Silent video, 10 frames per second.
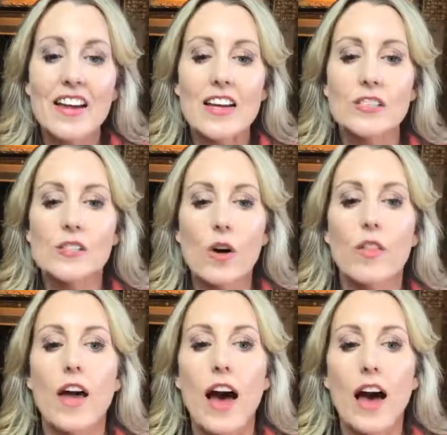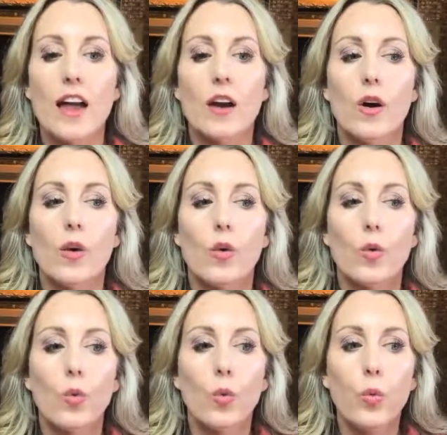is so that
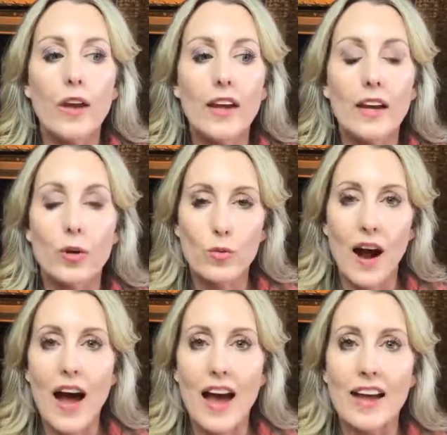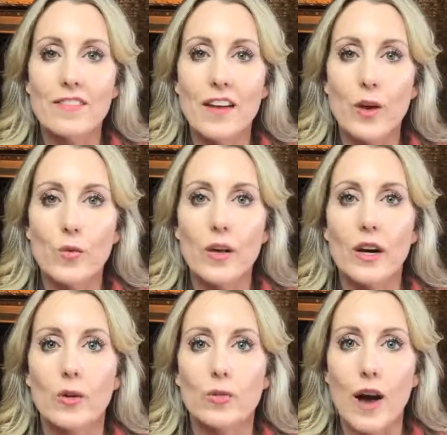we arrive, and
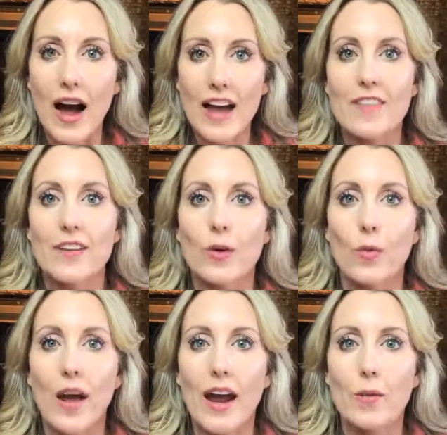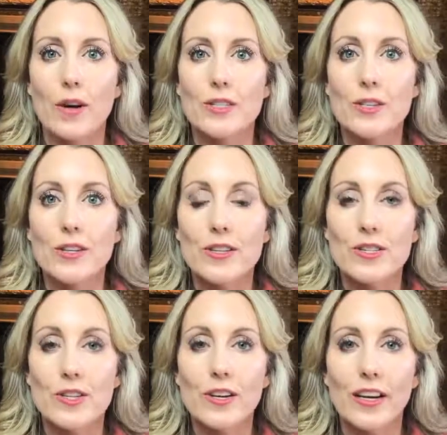we arrive in a way where during the
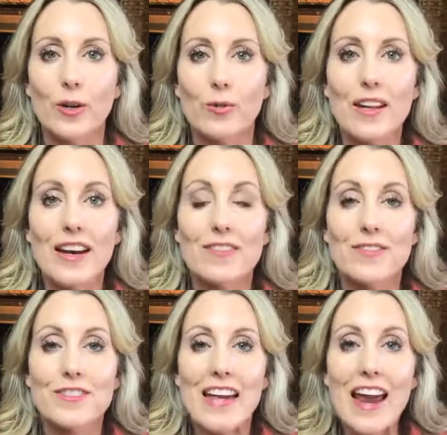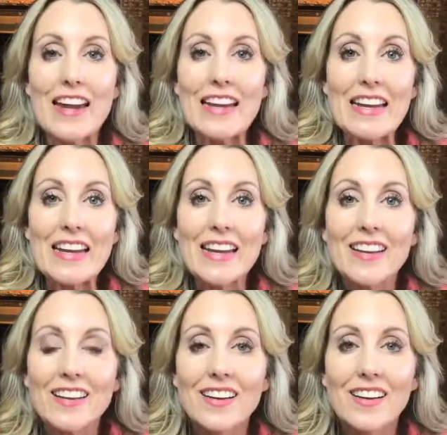journey we have taken
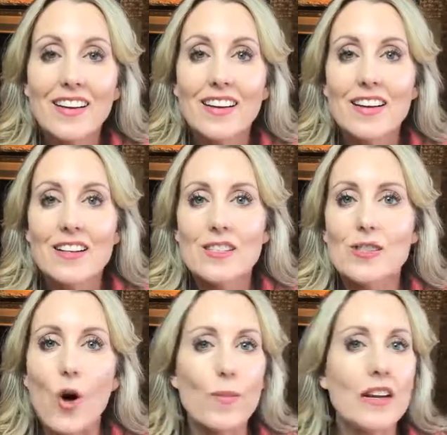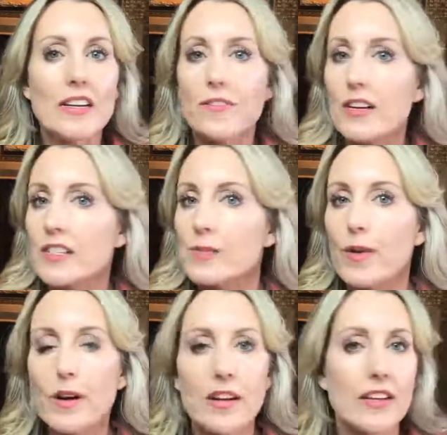in so many different
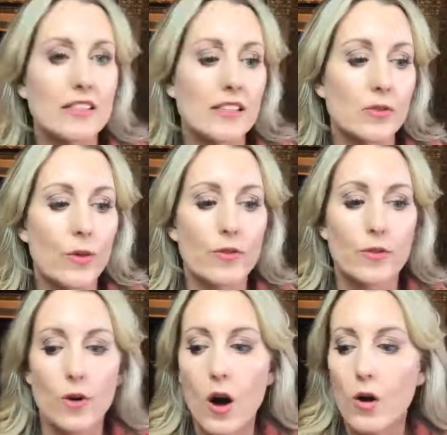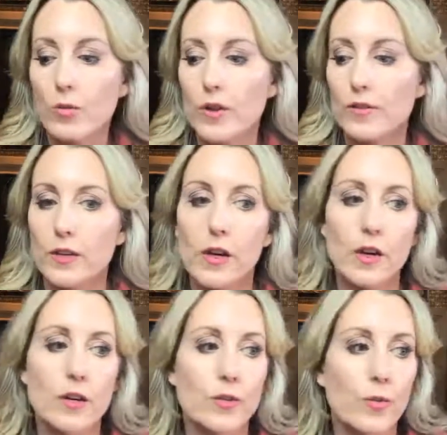experiences. We've grown, we've
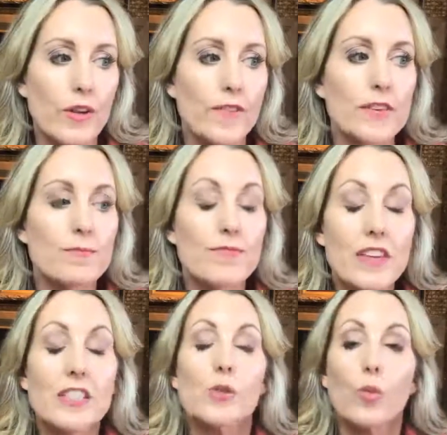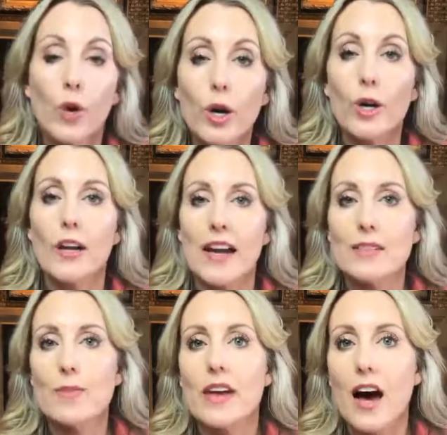learned, this word
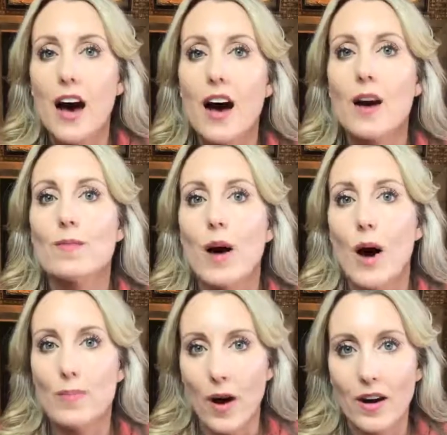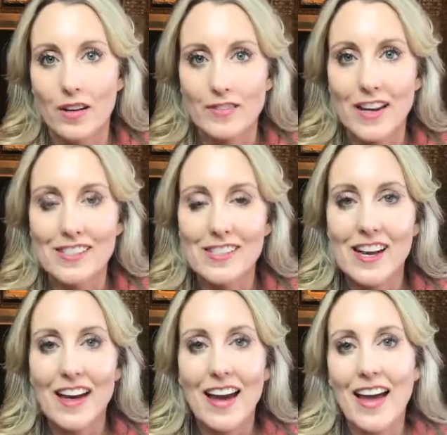has become a part of us.
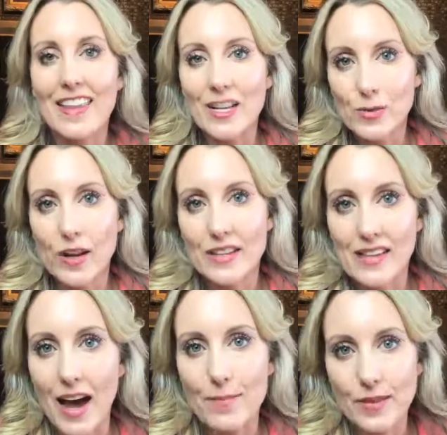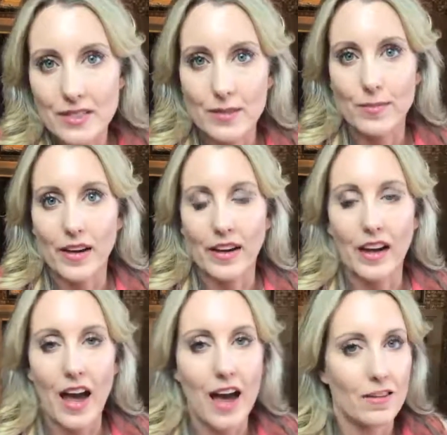And that's what has happened to
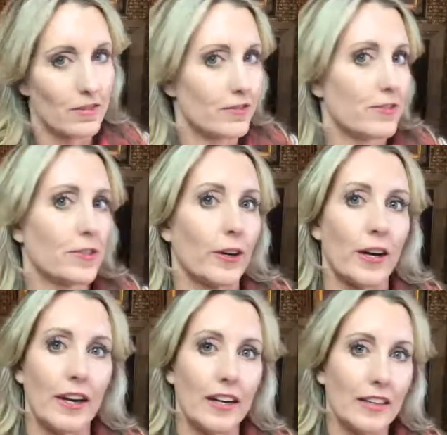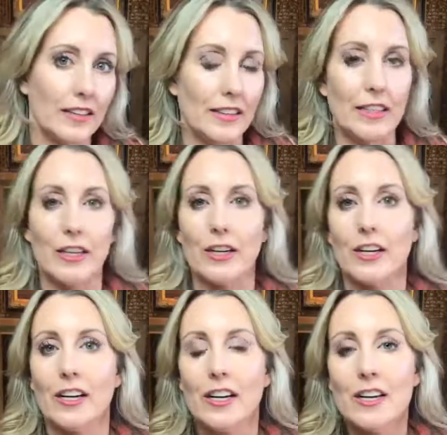me every
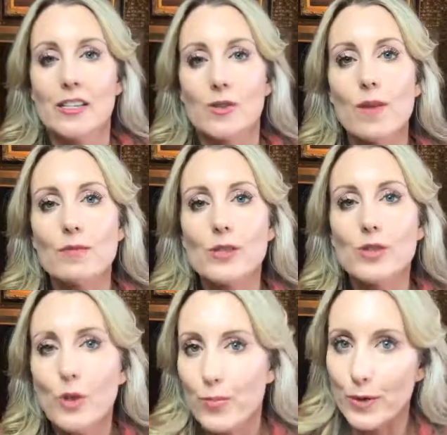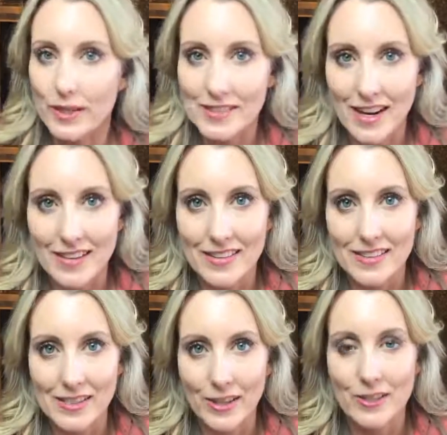year. So I'm super excited
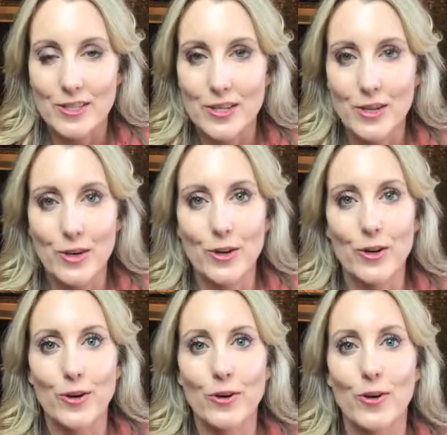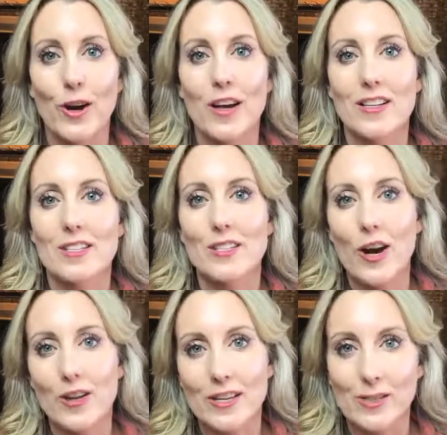this year to
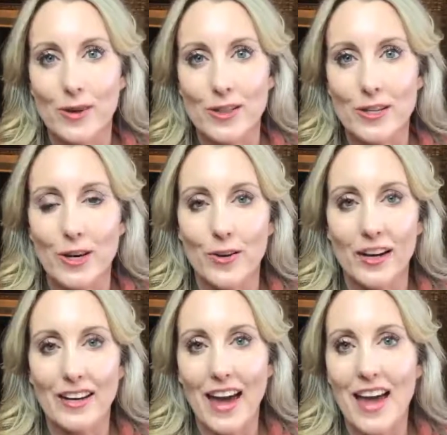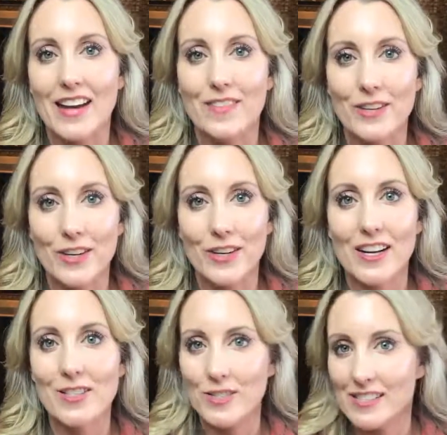share this with you. And again, if you're
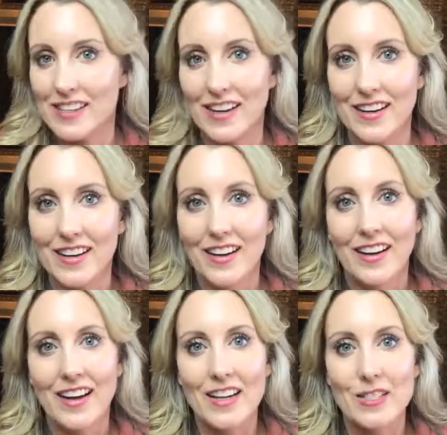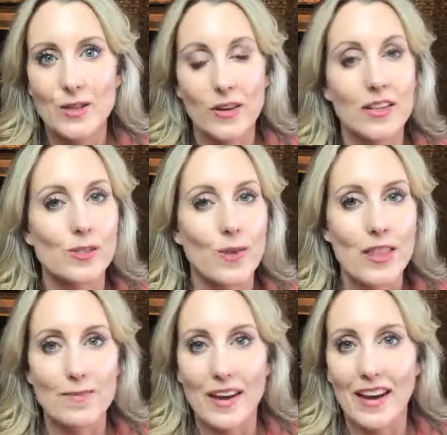interested in doing this
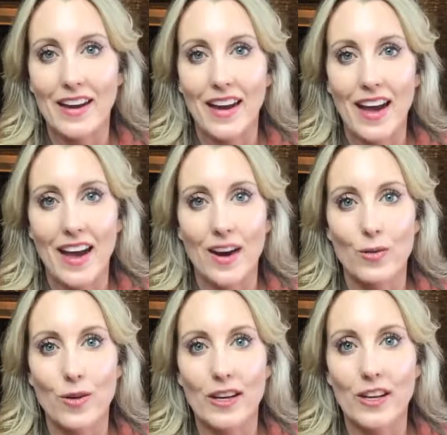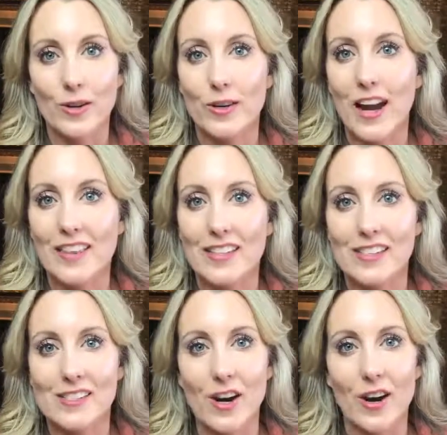with me, and we can create
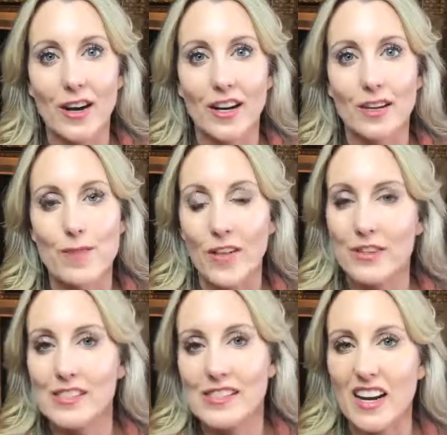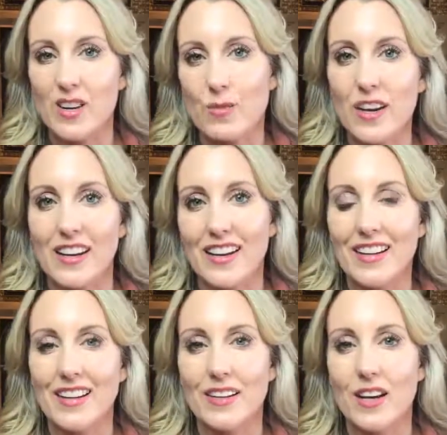this starting about the second
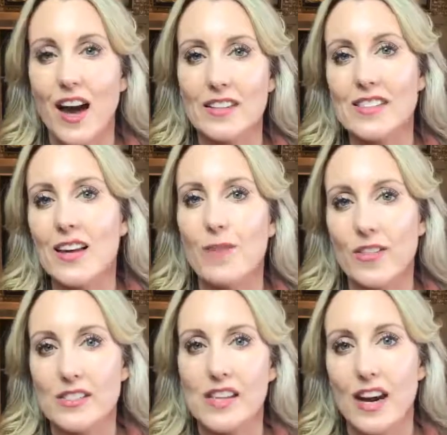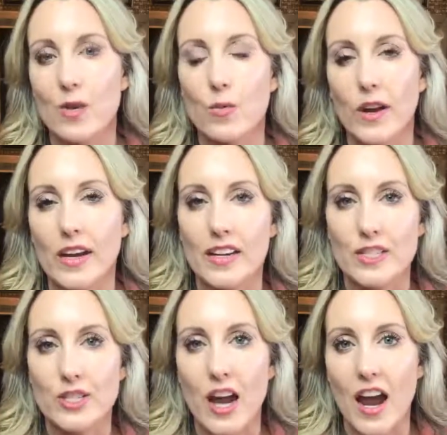weekend, I'd say about the second week
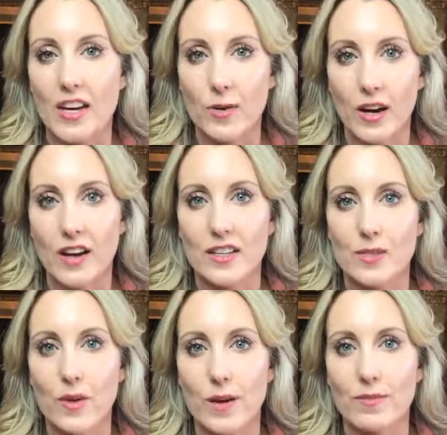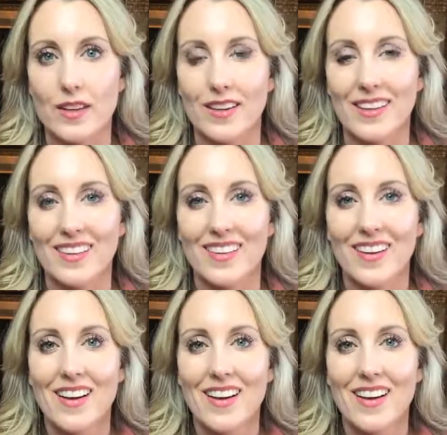in January is what I'm thinking.